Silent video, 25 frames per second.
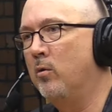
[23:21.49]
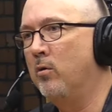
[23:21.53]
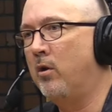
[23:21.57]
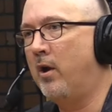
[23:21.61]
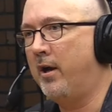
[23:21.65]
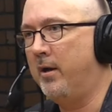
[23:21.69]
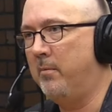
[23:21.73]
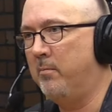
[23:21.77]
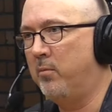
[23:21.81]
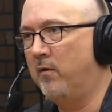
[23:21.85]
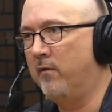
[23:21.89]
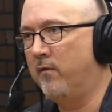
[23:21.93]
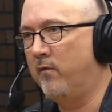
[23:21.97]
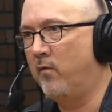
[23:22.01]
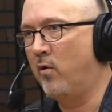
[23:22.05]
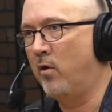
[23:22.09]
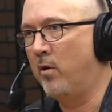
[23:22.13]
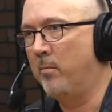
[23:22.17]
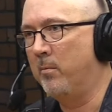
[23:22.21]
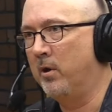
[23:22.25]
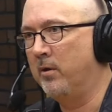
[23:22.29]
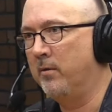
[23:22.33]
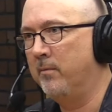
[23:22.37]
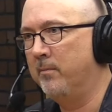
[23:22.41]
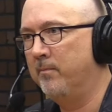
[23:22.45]
light
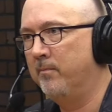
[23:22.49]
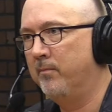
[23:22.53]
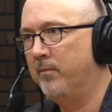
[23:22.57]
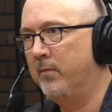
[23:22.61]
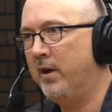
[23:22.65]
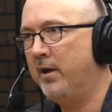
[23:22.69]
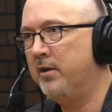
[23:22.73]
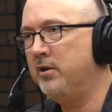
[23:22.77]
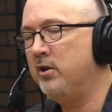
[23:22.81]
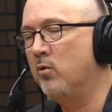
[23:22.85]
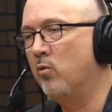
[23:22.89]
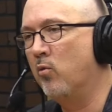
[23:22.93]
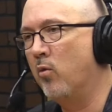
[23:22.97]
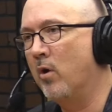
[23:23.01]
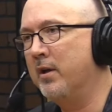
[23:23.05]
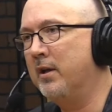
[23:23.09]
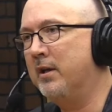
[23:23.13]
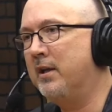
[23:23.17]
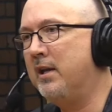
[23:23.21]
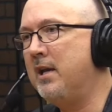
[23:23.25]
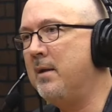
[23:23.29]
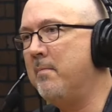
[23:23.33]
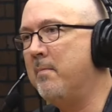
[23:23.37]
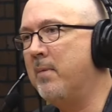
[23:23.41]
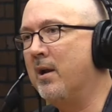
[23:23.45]
performer and you want to
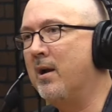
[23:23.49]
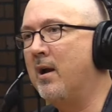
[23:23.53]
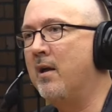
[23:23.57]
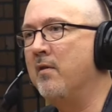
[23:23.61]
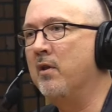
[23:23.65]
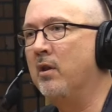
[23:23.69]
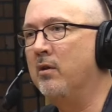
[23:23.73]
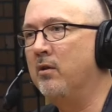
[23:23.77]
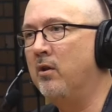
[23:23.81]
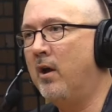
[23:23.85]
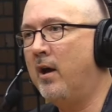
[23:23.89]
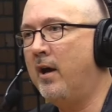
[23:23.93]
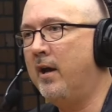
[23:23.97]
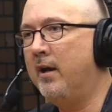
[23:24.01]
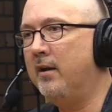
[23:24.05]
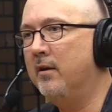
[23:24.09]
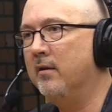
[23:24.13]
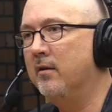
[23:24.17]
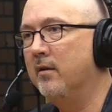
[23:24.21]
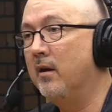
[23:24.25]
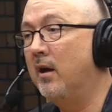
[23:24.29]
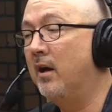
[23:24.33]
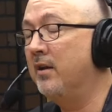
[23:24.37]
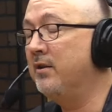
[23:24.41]
keep it on the light,